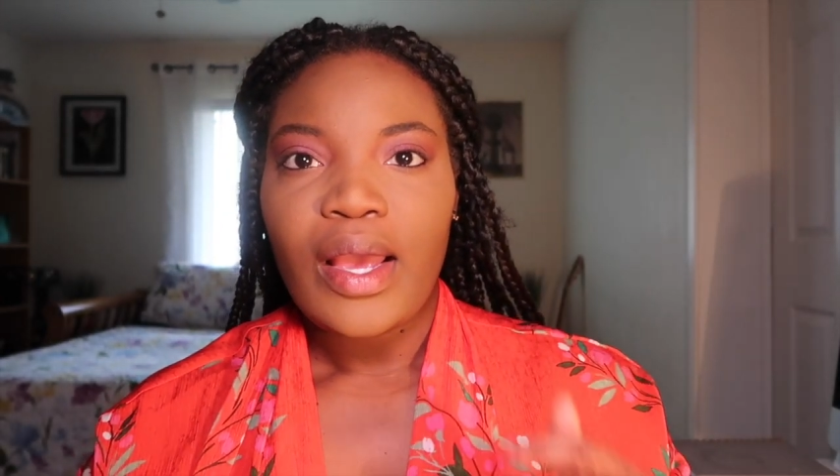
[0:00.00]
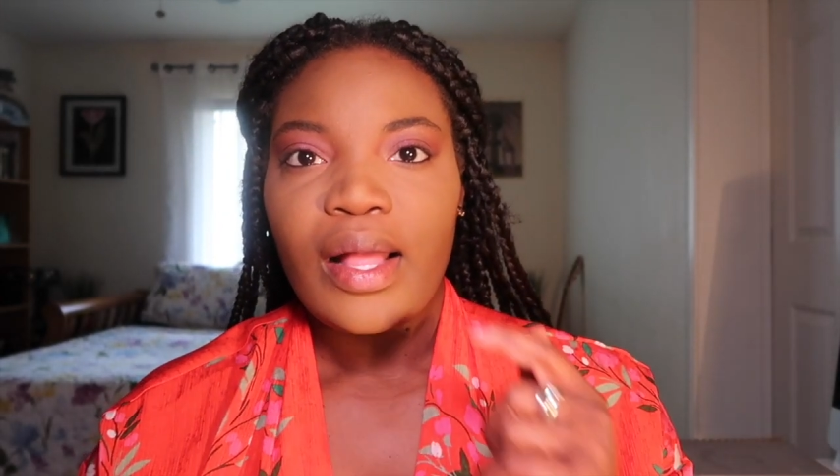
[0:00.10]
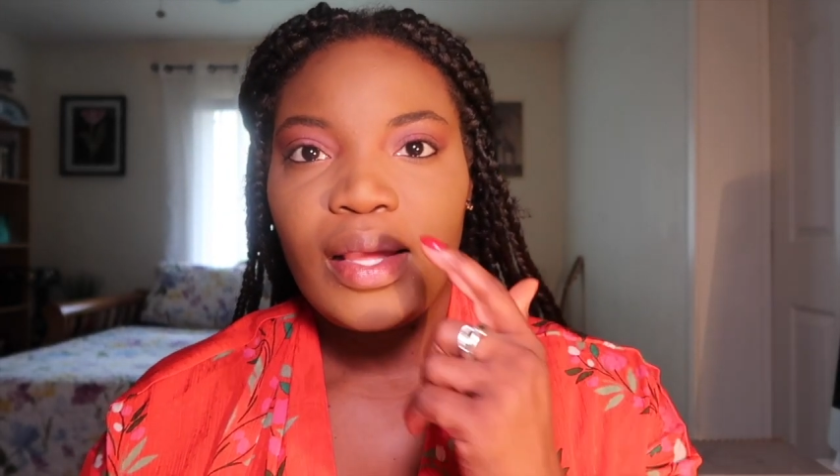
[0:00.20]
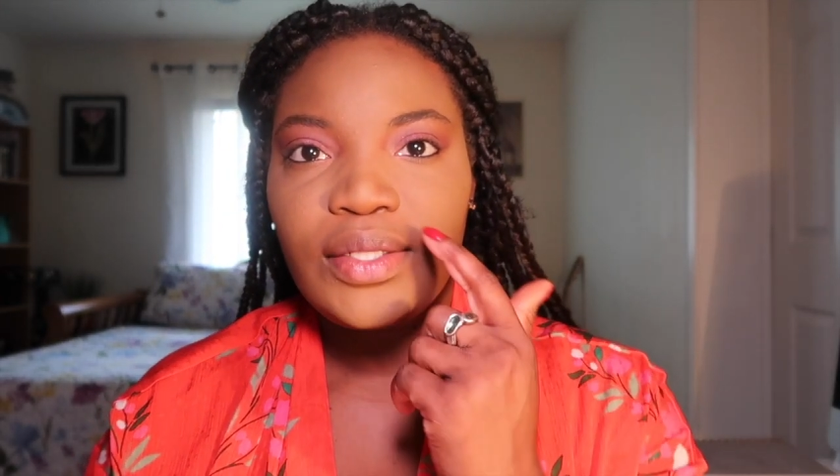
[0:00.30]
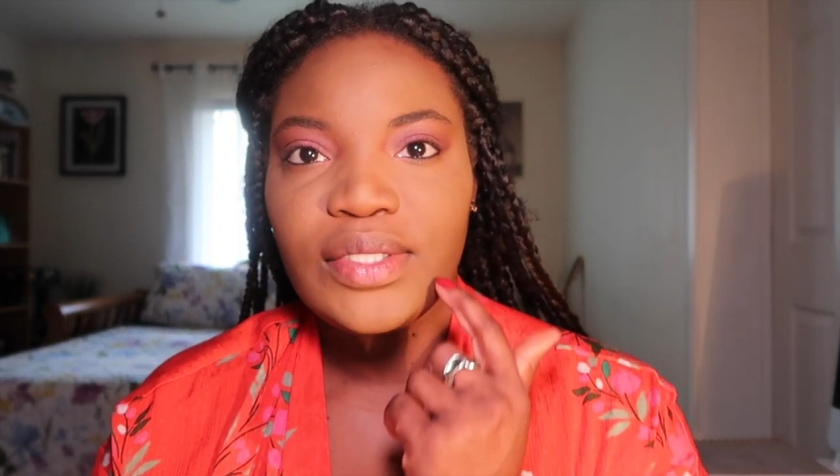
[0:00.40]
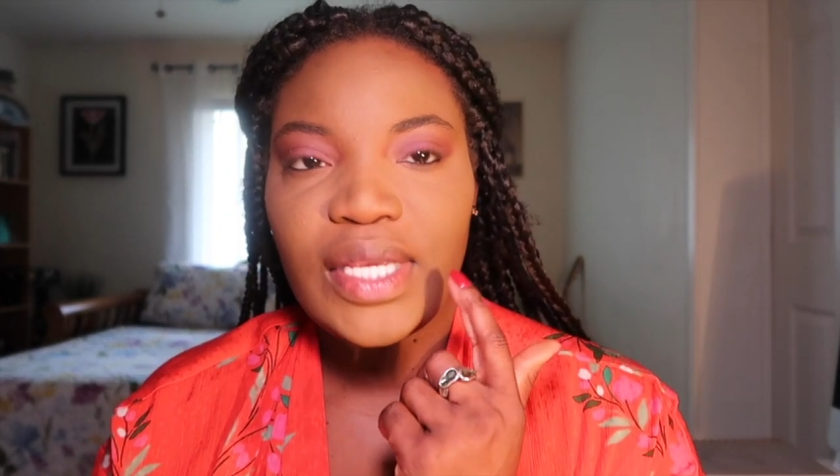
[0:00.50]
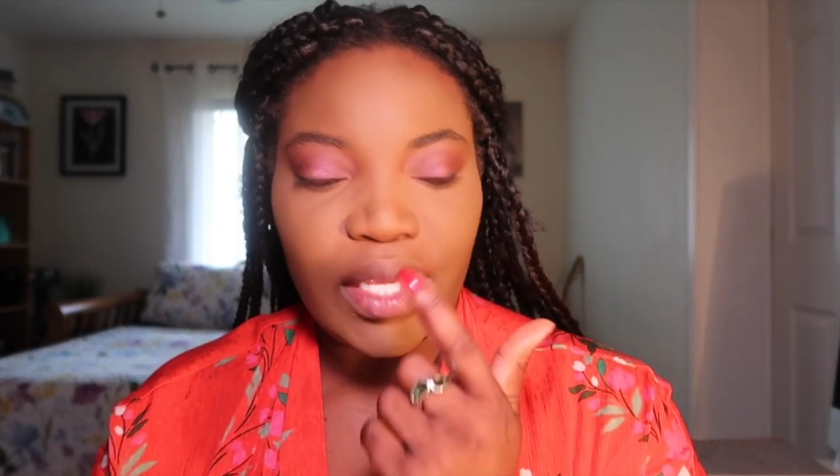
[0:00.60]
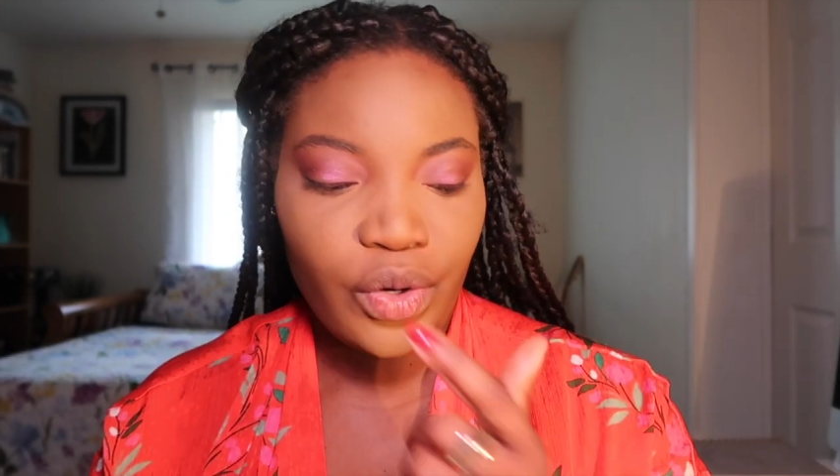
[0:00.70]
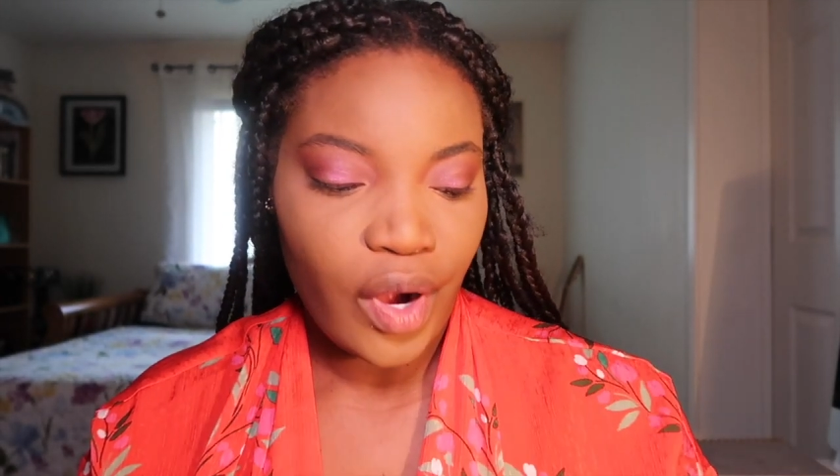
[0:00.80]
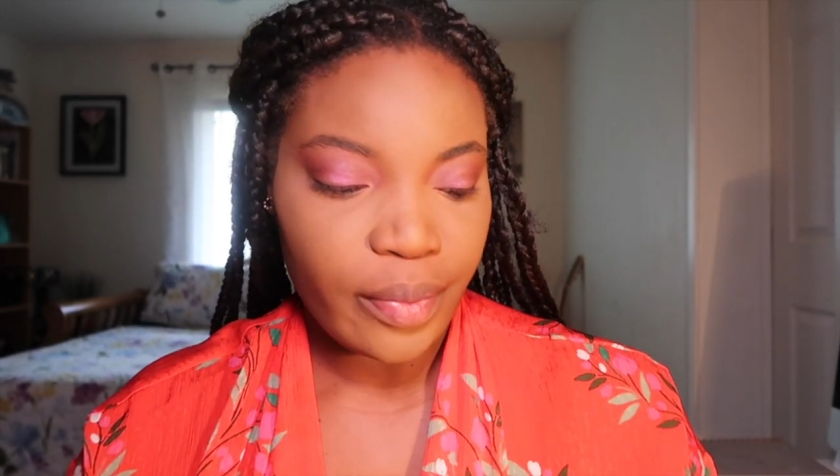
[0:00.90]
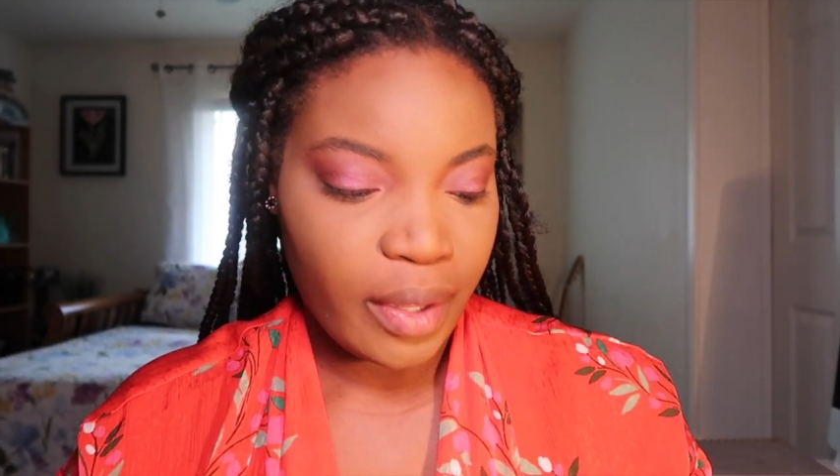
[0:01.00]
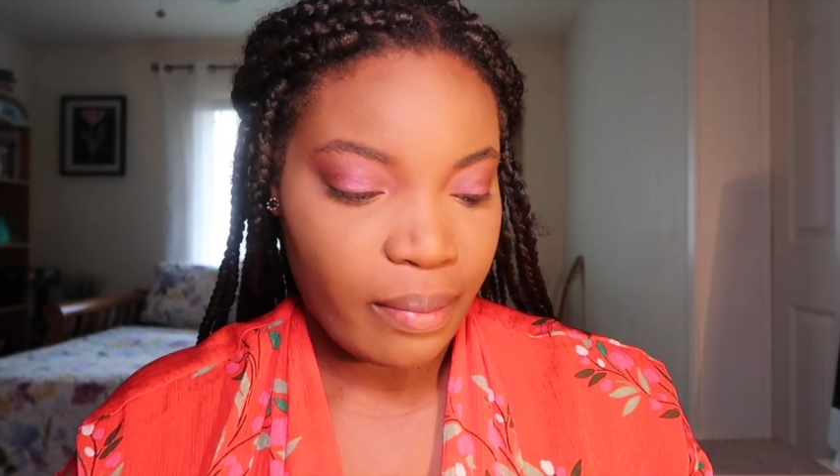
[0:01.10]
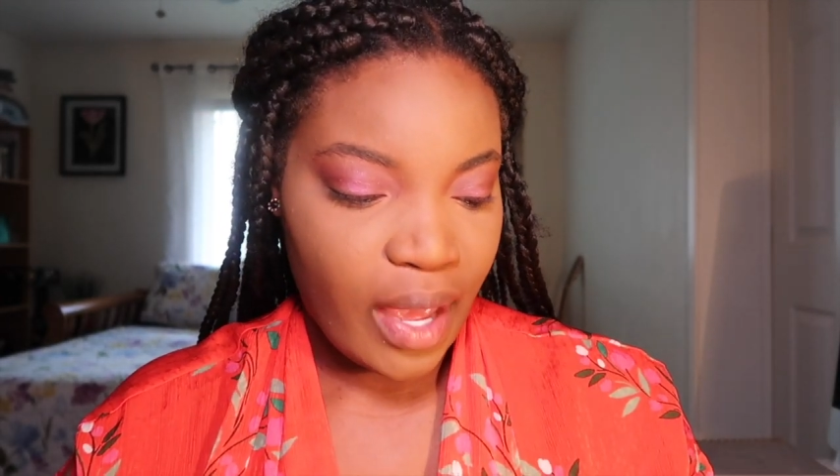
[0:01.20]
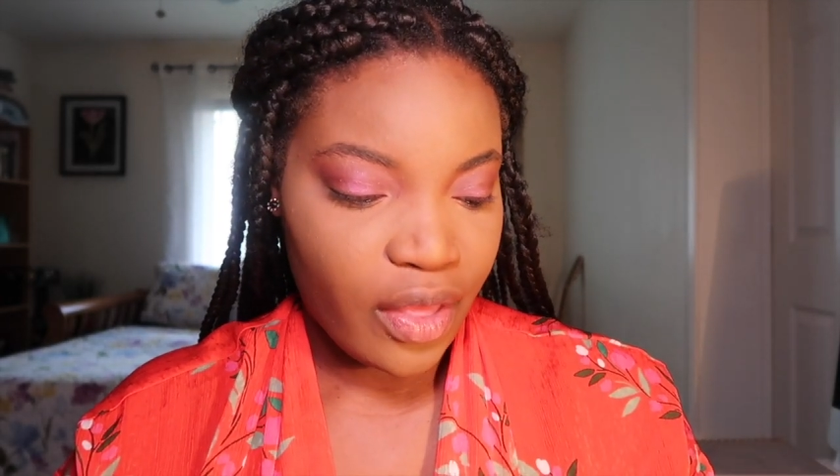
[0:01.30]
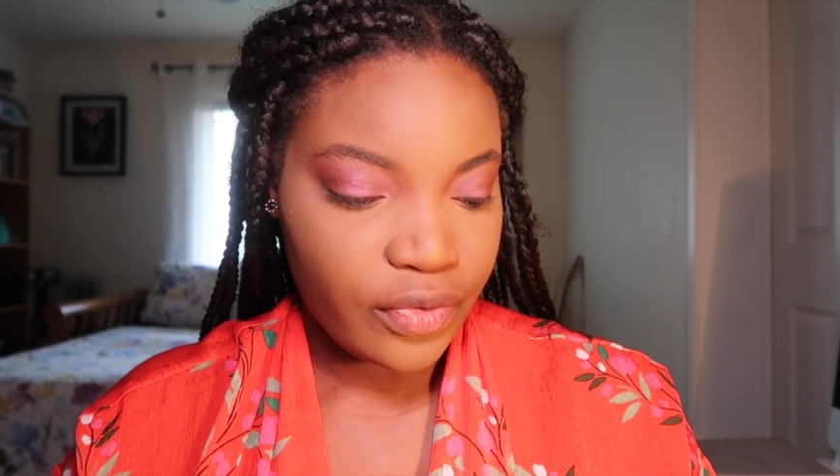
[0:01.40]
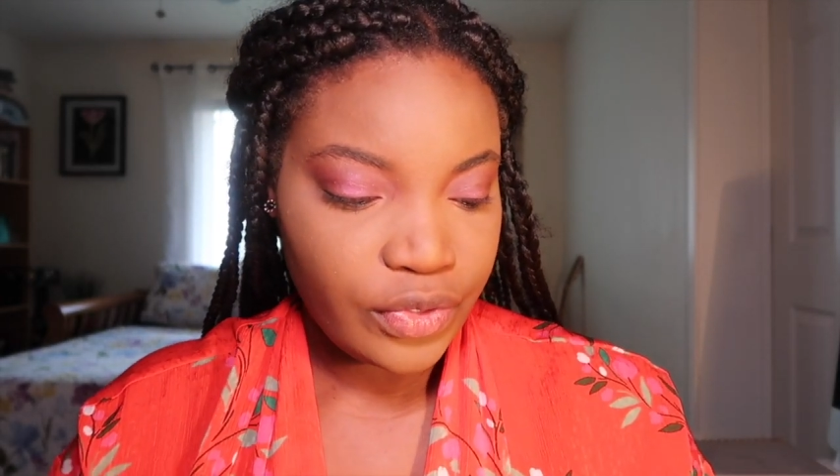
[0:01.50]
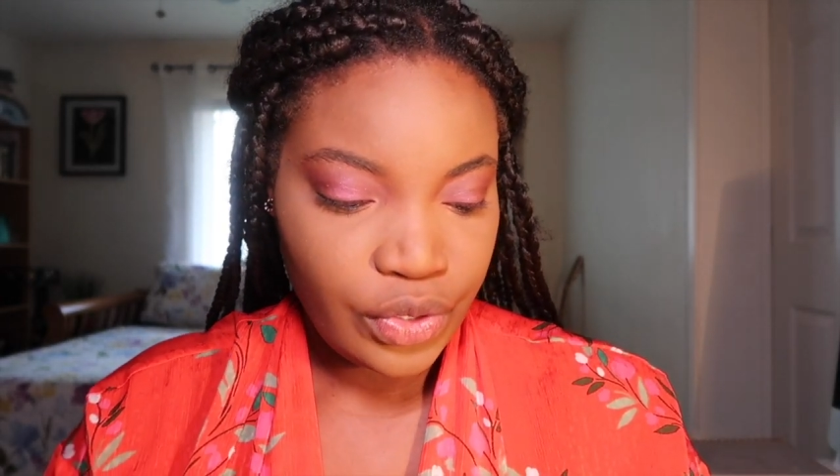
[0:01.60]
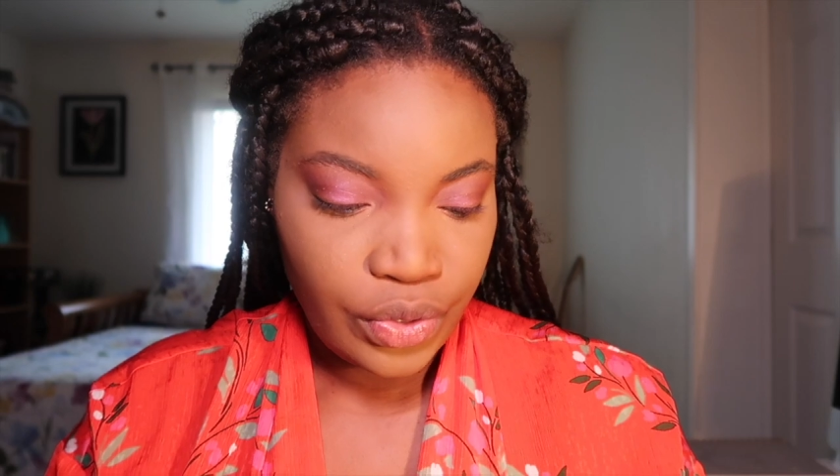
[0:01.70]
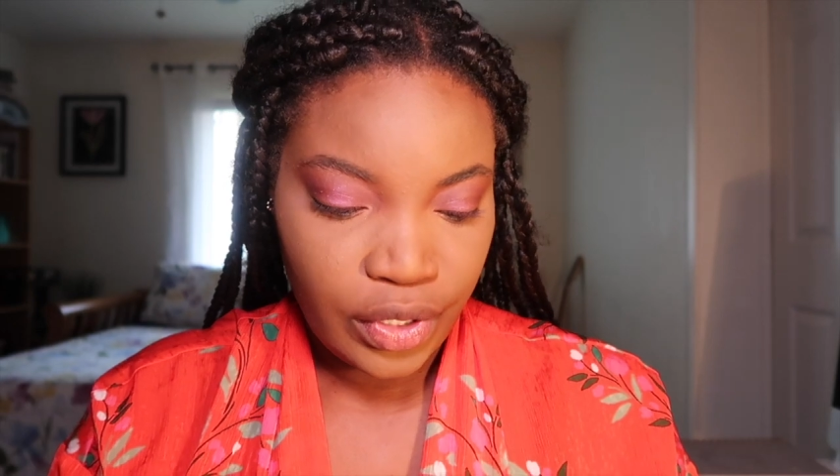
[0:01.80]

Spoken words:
I like to take it around my mouth too,